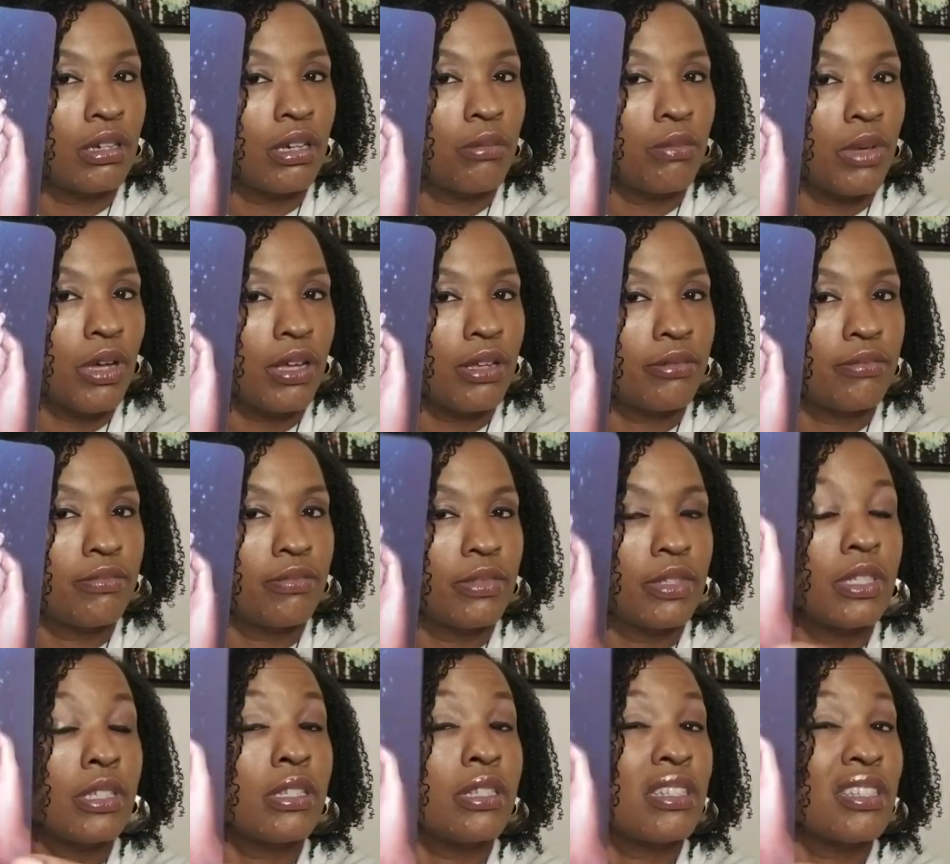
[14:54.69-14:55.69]
Come on.
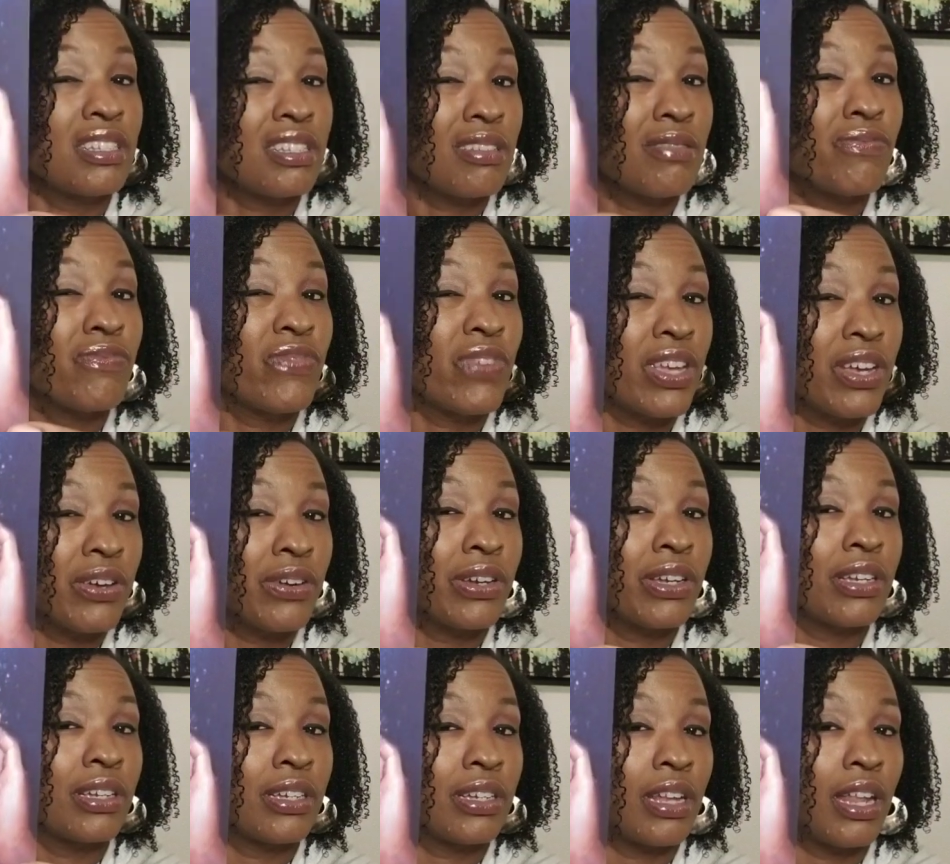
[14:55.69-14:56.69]
This is a
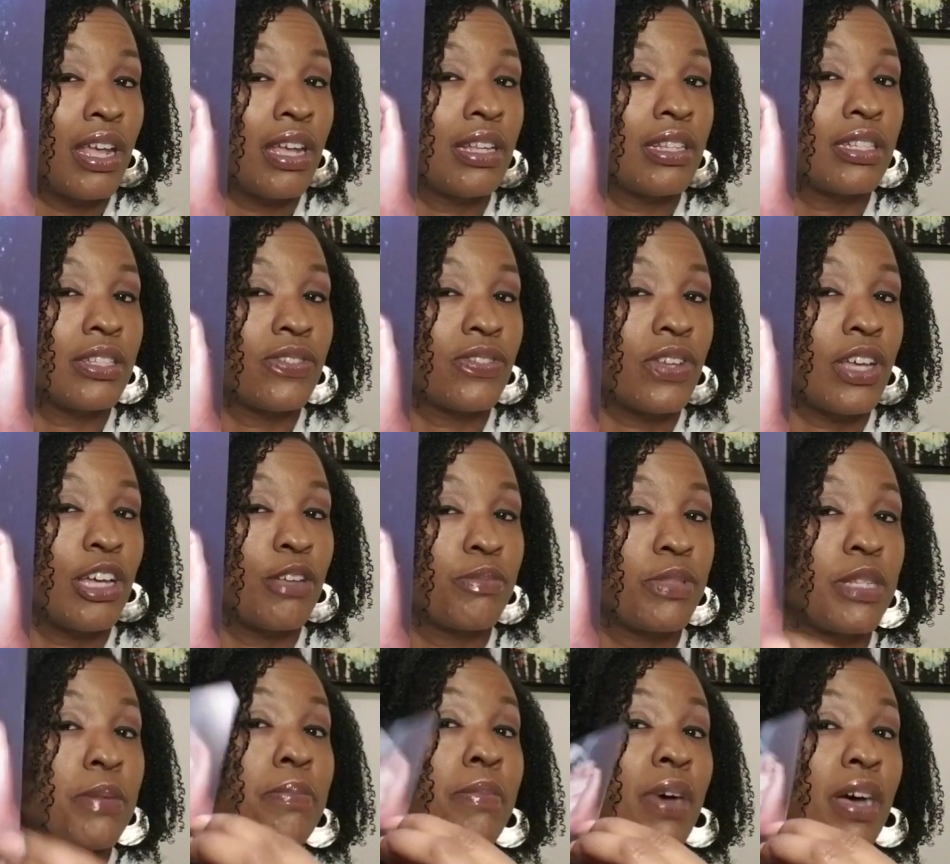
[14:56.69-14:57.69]
very good Ace of
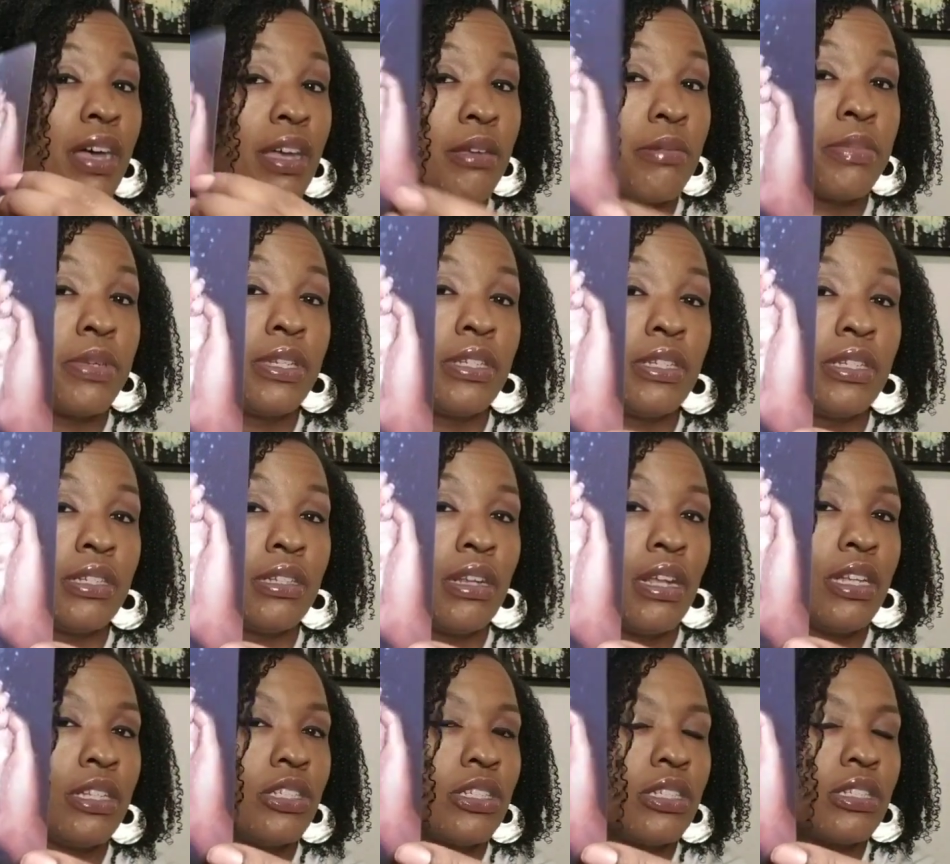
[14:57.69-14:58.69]
Cups in my opinion.
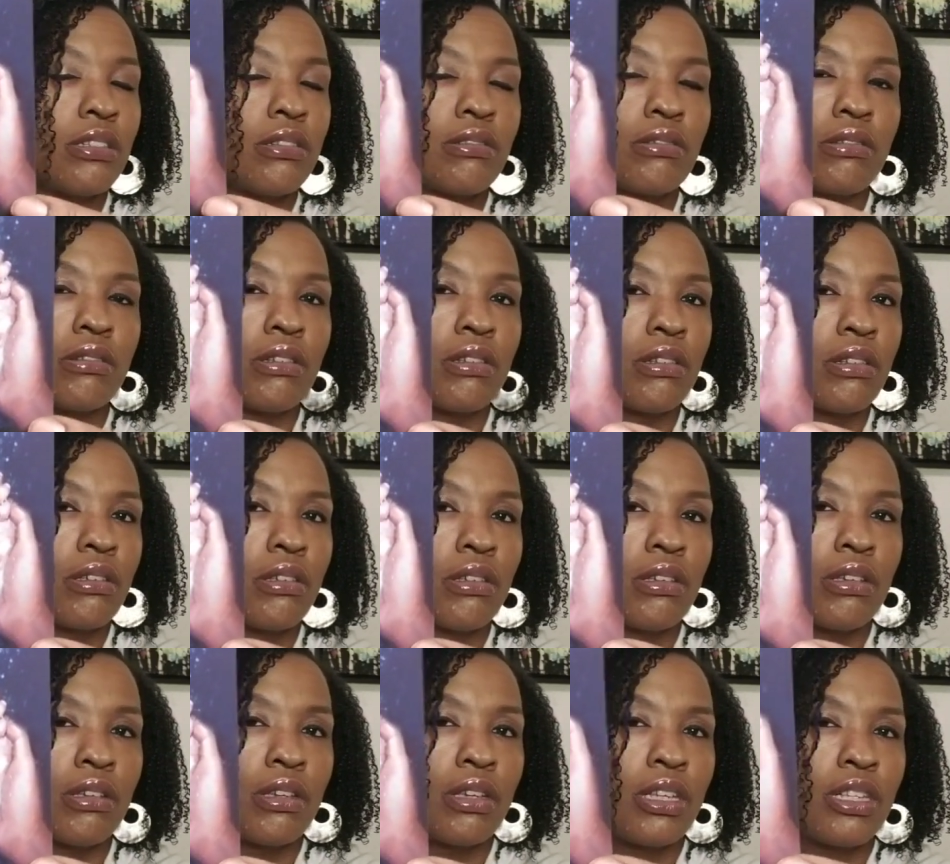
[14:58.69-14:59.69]
It just,
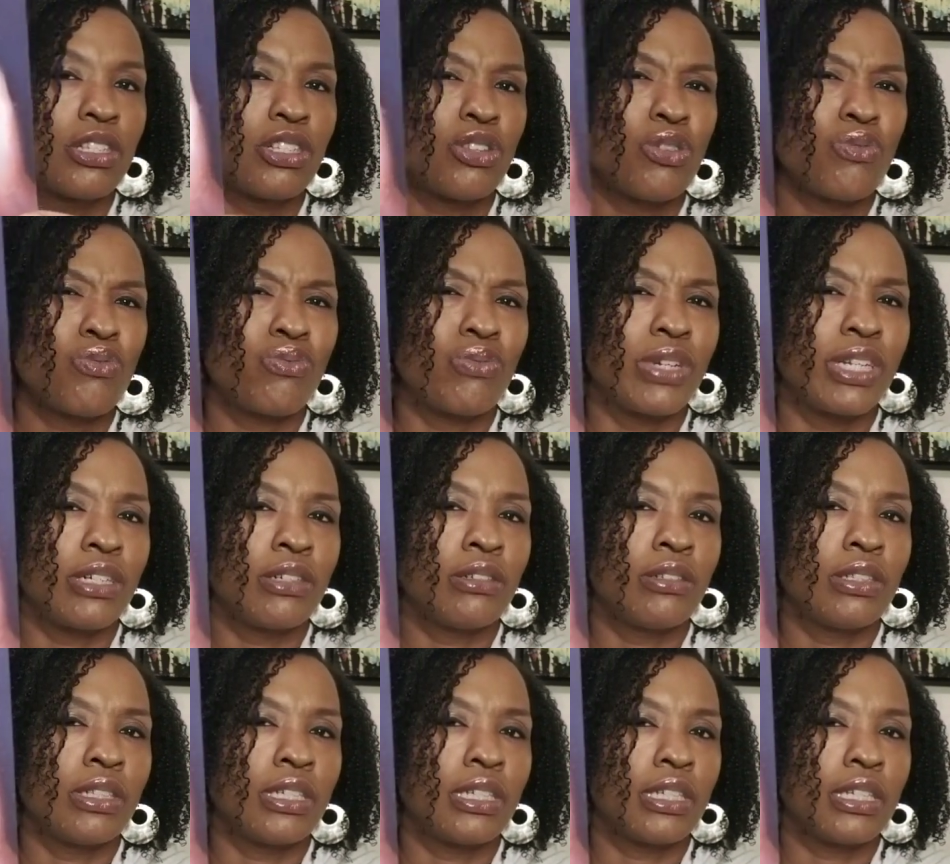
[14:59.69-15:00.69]
so
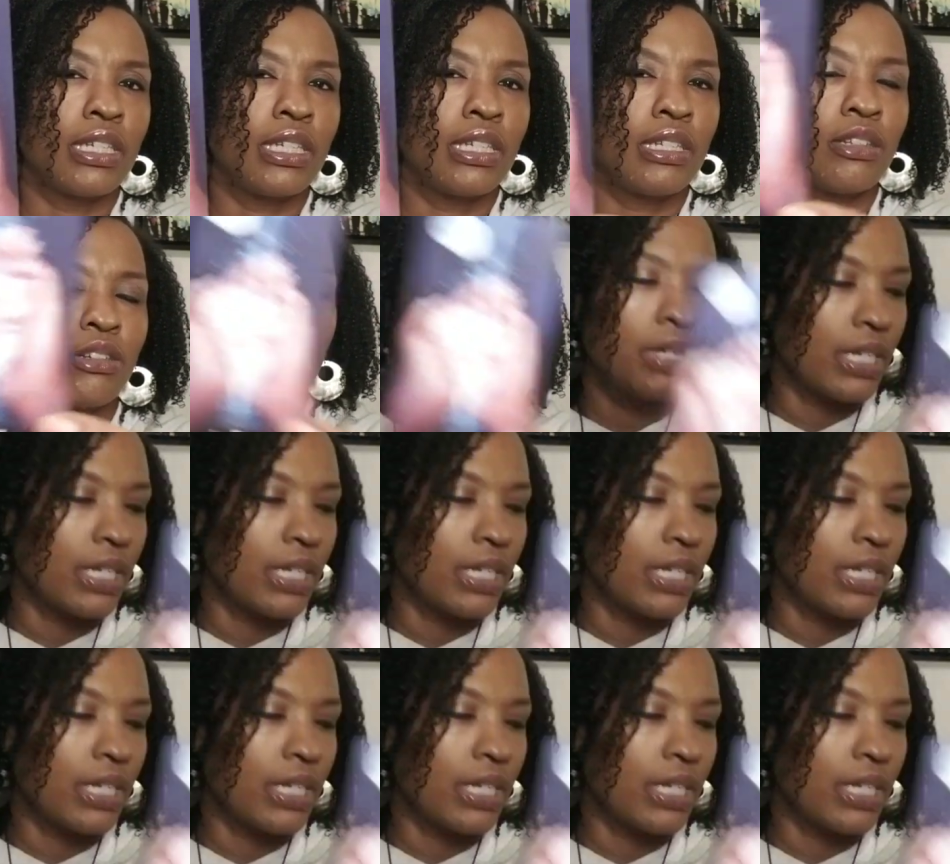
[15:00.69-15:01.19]
real looking. Oh